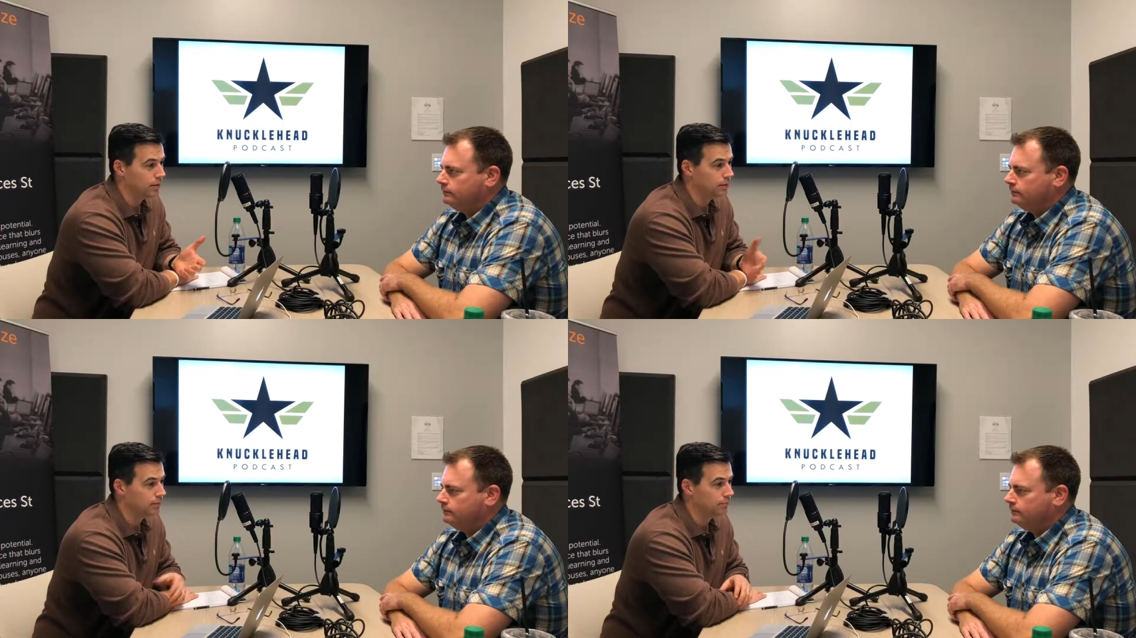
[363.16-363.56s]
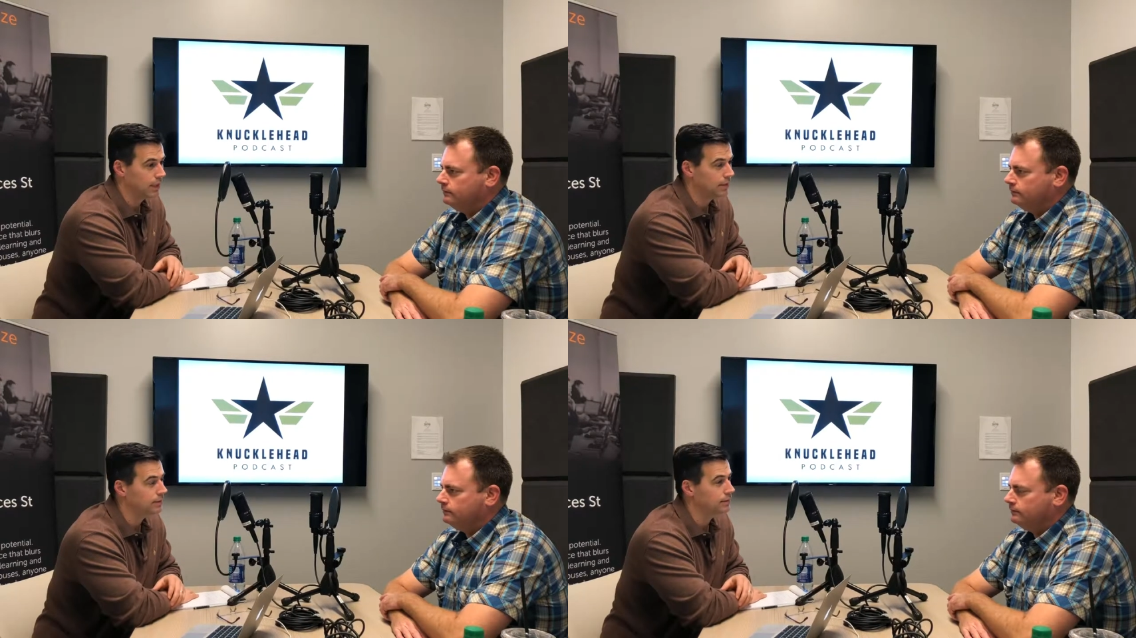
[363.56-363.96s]
Speaker 1: is,
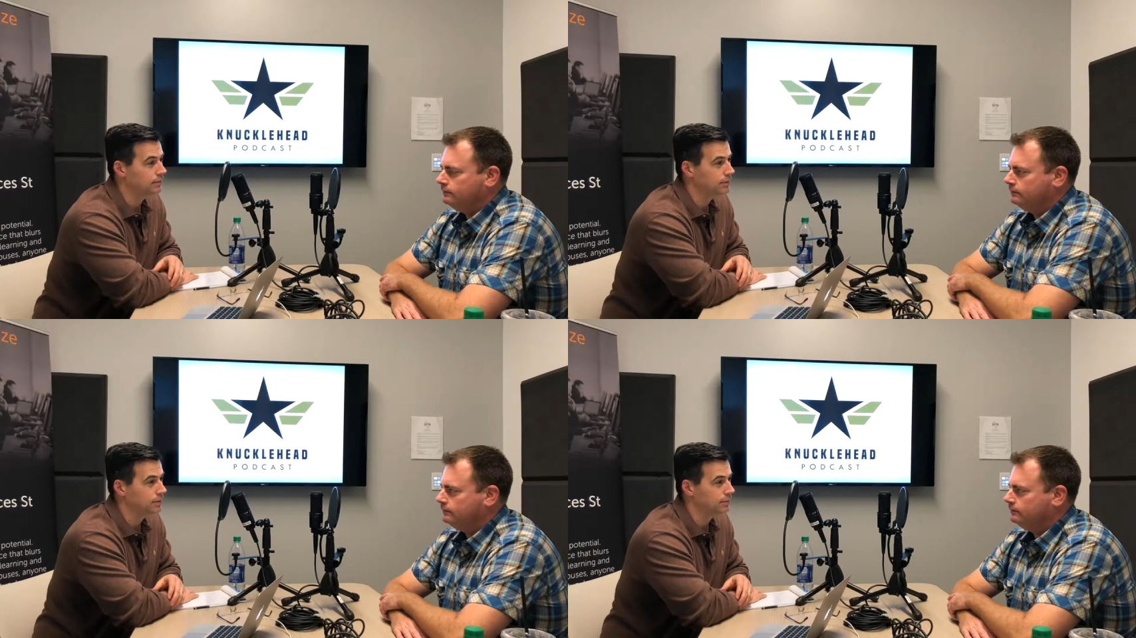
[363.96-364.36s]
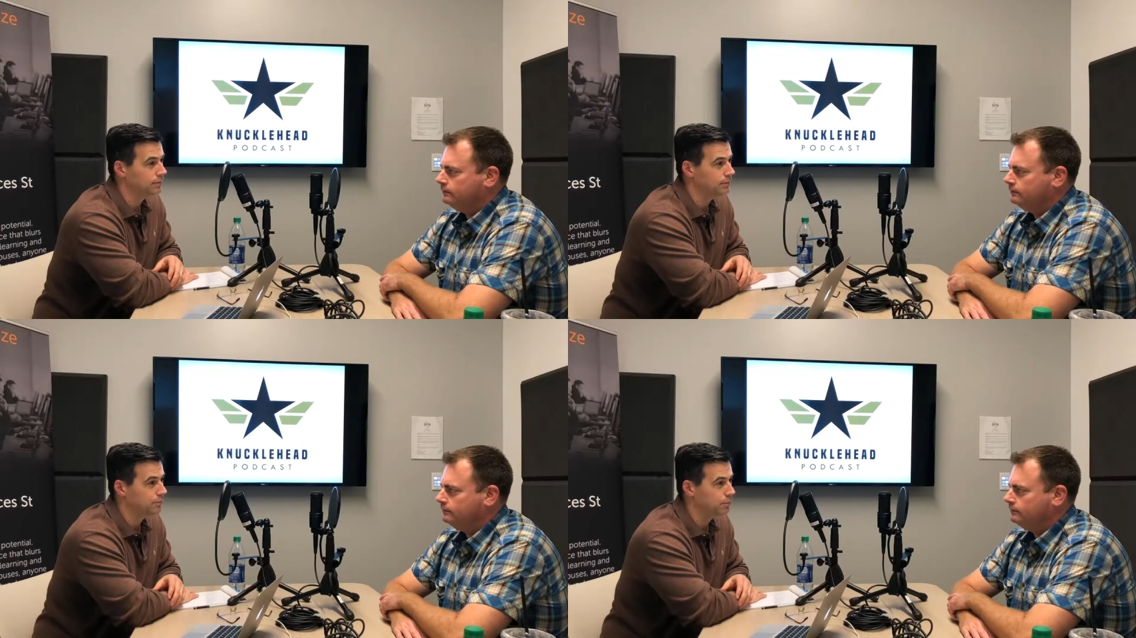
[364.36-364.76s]
hey, listen, it,
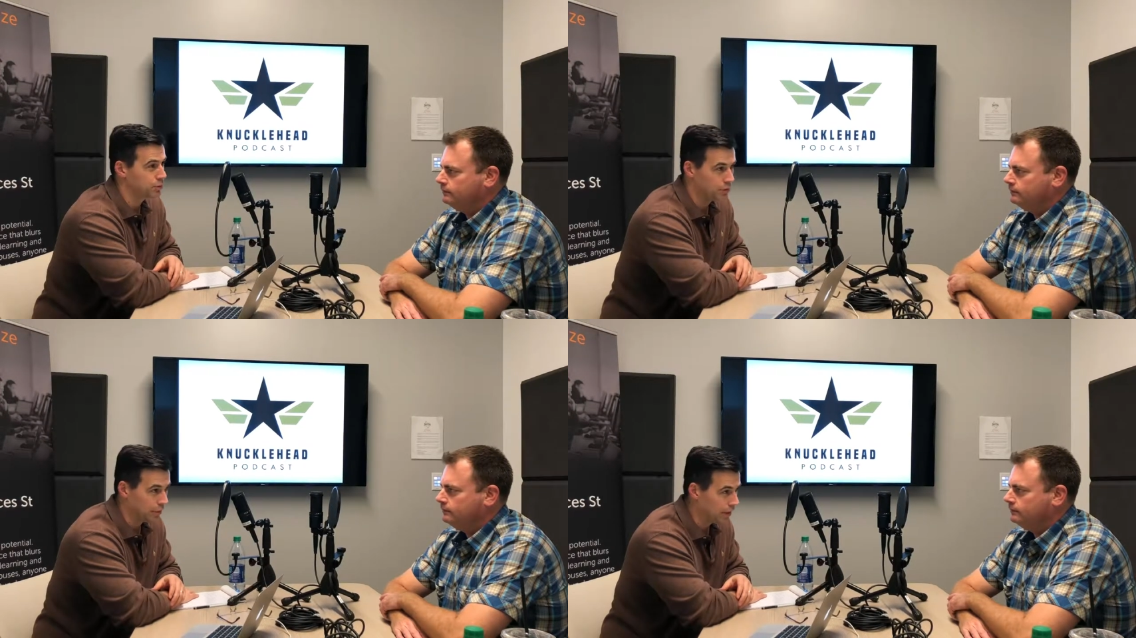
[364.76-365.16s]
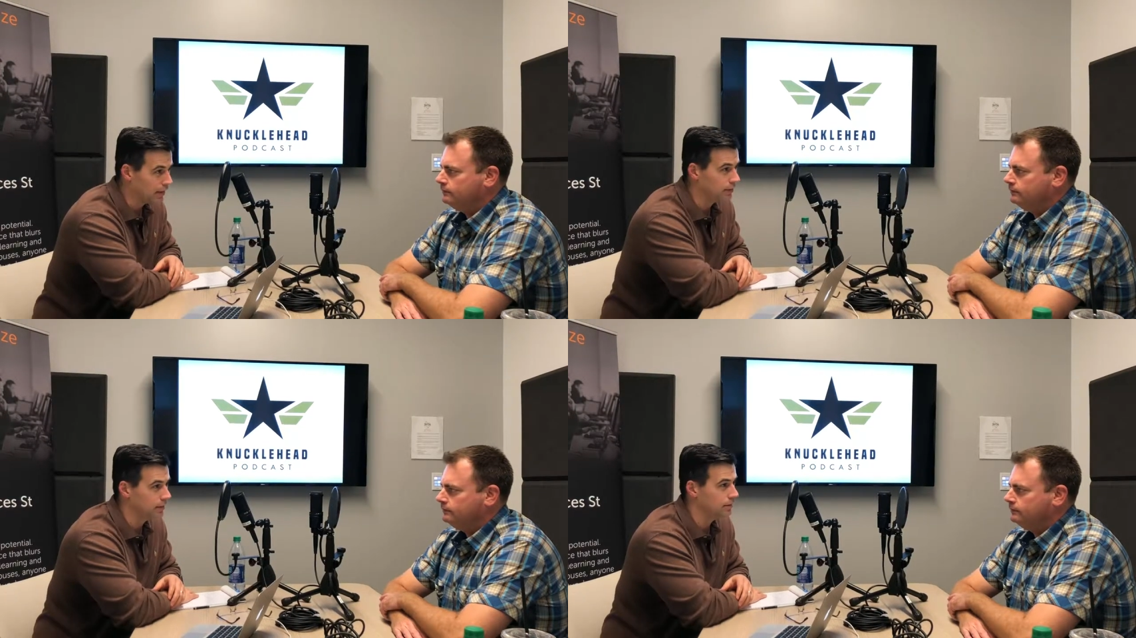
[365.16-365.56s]
put yourself
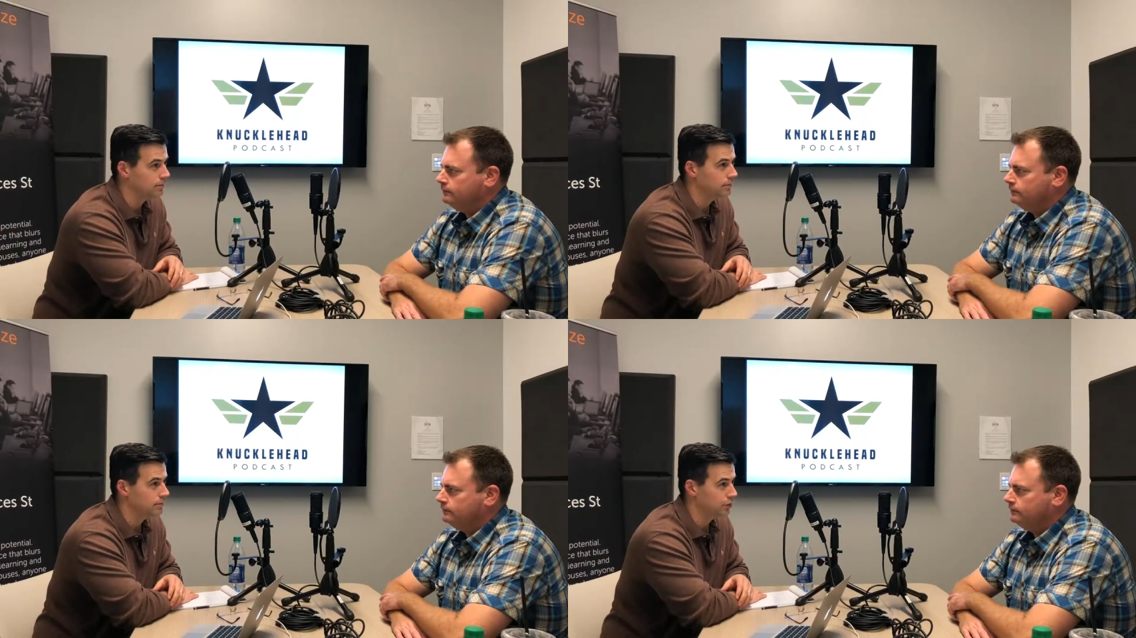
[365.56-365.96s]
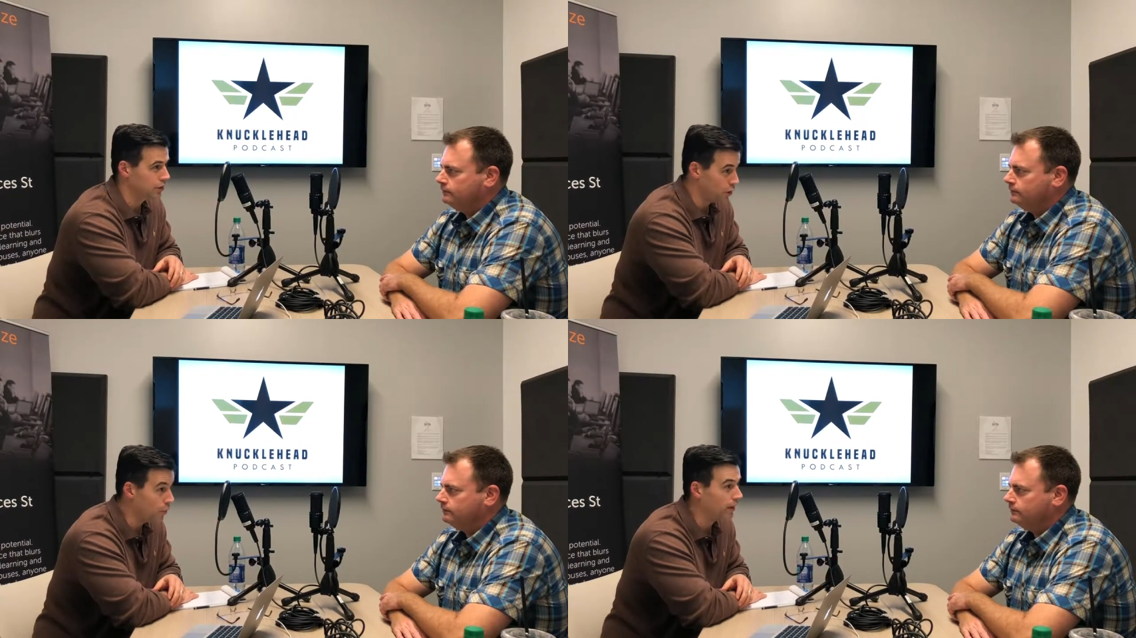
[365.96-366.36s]
out there. You're
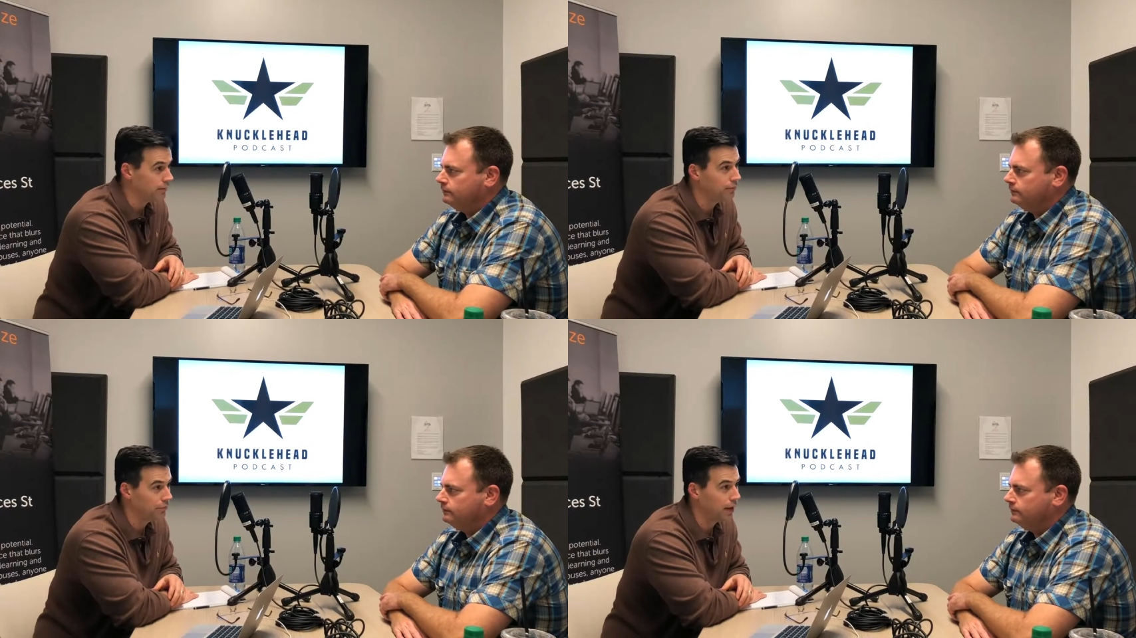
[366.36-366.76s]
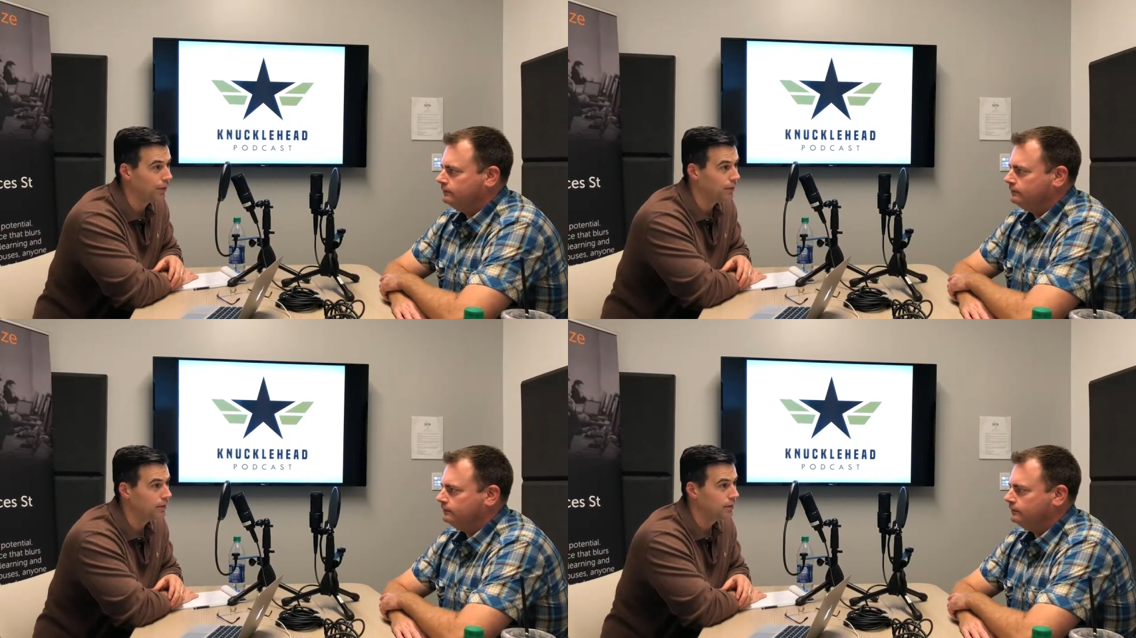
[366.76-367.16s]
going to
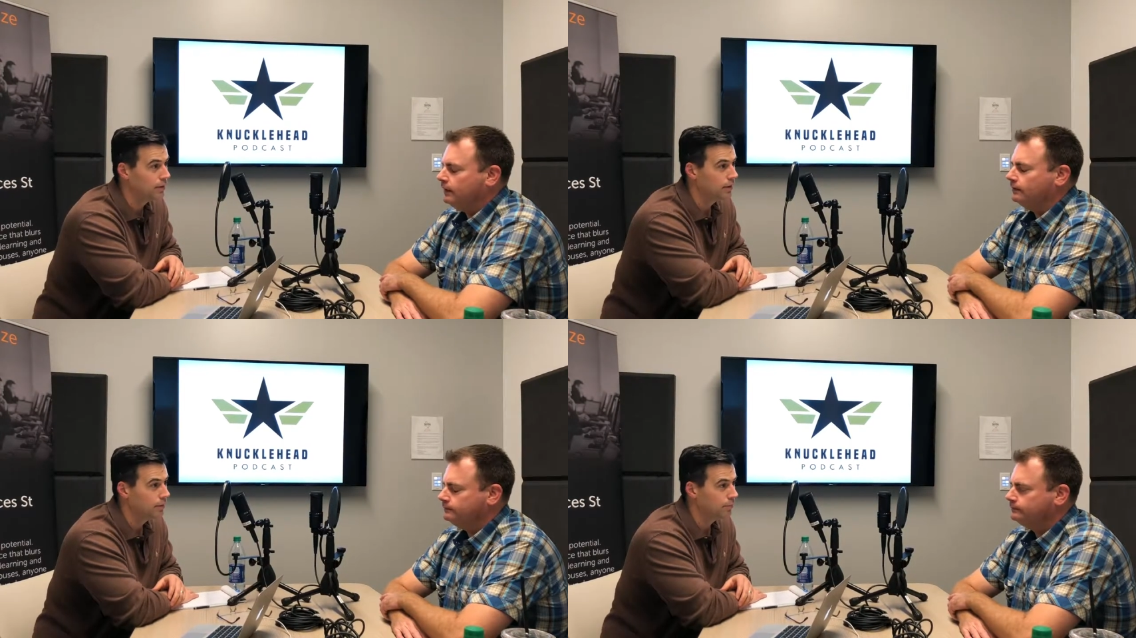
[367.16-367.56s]
fail. Yeah.